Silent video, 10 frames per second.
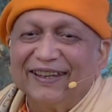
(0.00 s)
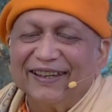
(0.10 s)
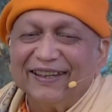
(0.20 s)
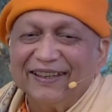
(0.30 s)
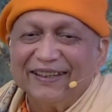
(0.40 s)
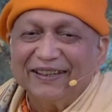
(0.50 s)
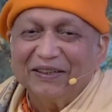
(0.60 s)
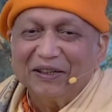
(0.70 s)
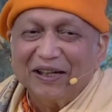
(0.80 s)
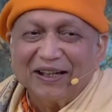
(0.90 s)
They
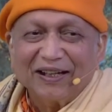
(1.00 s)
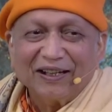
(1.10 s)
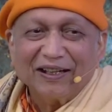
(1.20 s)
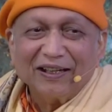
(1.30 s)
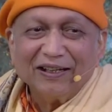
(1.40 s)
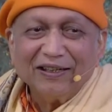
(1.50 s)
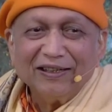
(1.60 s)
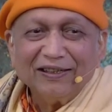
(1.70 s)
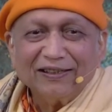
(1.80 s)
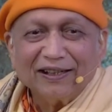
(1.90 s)
uh,
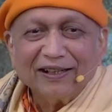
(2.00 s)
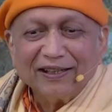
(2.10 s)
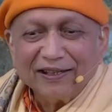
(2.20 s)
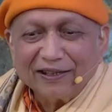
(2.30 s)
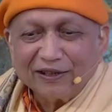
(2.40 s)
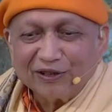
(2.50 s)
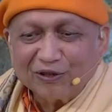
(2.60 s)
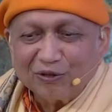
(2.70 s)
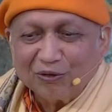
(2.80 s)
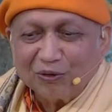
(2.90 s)
tell these
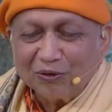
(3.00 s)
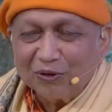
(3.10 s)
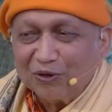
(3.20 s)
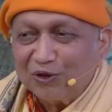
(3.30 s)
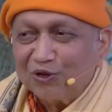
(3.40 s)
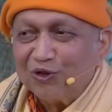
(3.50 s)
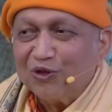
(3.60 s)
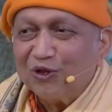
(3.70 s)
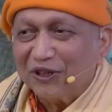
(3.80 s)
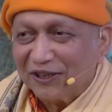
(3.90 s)
ideas through
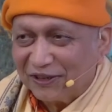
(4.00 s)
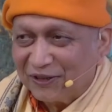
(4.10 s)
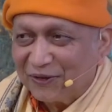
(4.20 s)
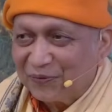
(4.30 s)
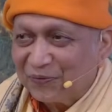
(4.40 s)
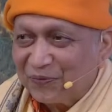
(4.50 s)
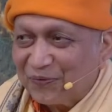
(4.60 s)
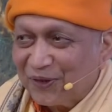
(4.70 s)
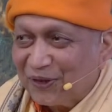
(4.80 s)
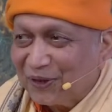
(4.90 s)
stories.
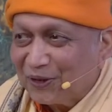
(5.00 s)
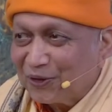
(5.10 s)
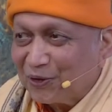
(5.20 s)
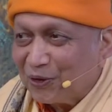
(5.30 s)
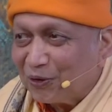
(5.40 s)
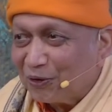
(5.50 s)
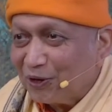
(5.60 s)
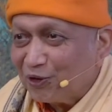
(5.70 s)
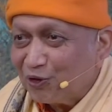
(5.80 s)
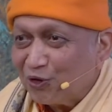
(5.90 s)

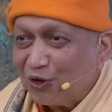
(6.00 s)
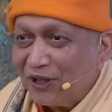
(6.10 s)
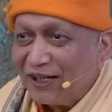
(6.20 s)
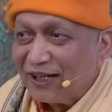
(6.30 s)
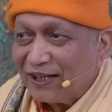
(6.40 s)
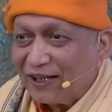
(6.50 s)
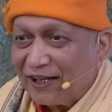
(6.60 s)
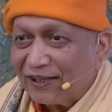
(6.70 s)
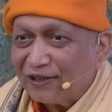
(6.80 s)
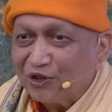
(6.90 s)
So the story
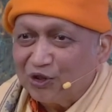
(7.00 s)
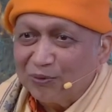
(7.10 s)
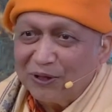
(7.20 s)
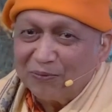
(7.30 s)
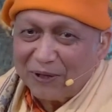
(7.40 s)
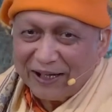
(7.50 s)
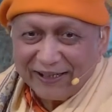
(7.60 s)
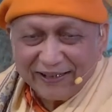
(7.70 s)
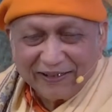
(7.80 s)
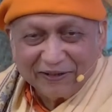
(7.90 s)
attracts
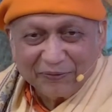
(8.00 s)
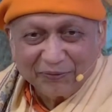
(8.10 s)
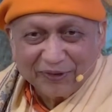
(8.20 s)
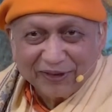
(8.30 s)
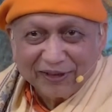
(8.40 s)
human mind.